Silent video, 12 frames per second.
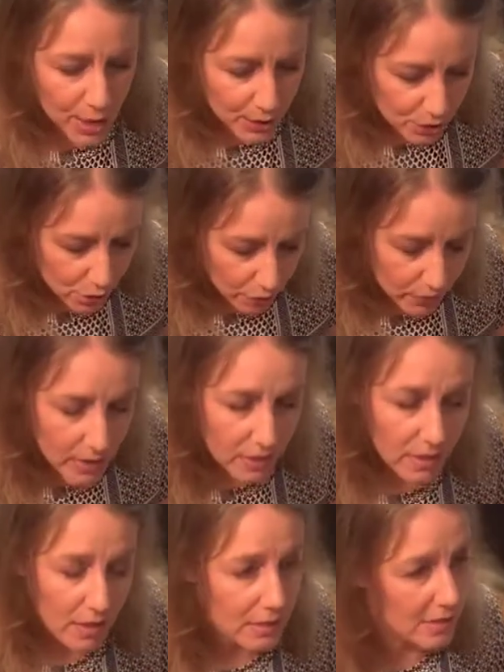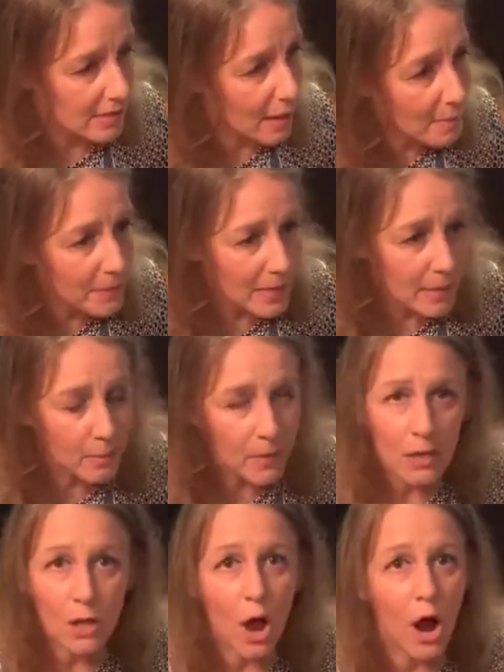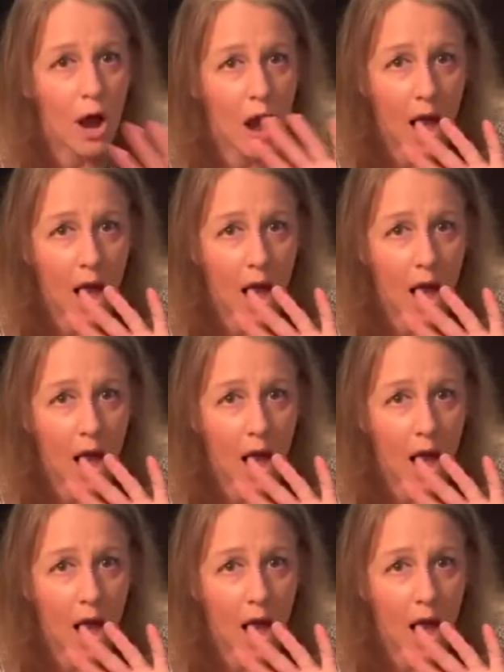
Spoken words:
So some people are